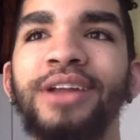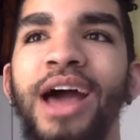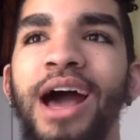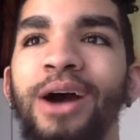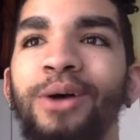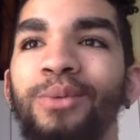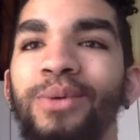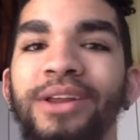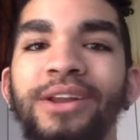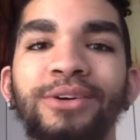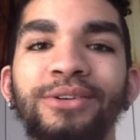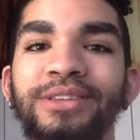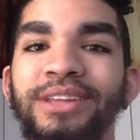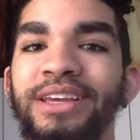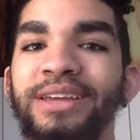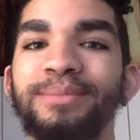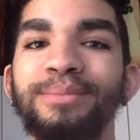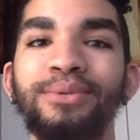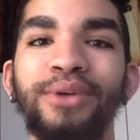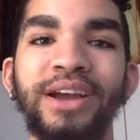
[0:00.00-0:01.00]
how we don't
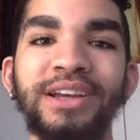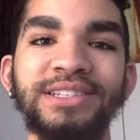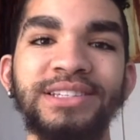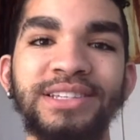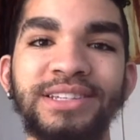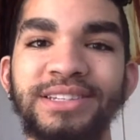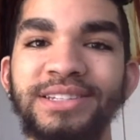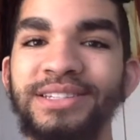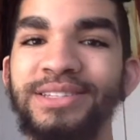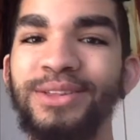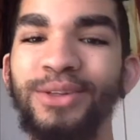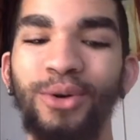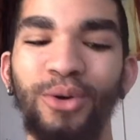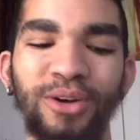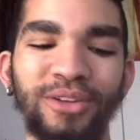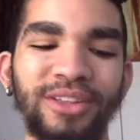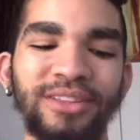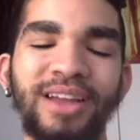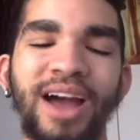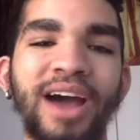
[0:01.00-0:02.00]
need braces, the
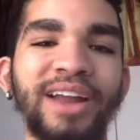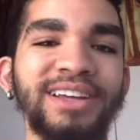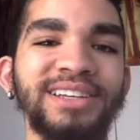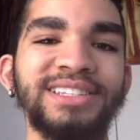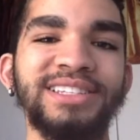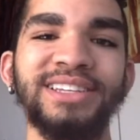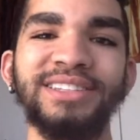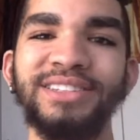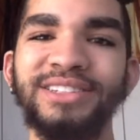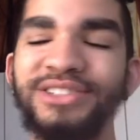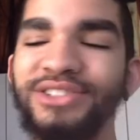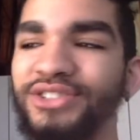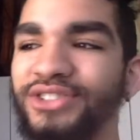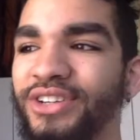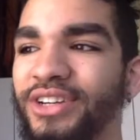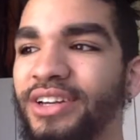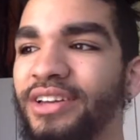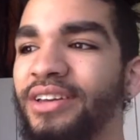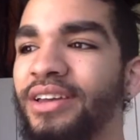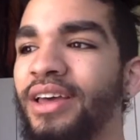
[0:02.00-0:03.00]
orthodontics
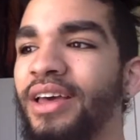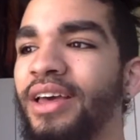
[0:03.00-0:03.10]
industry,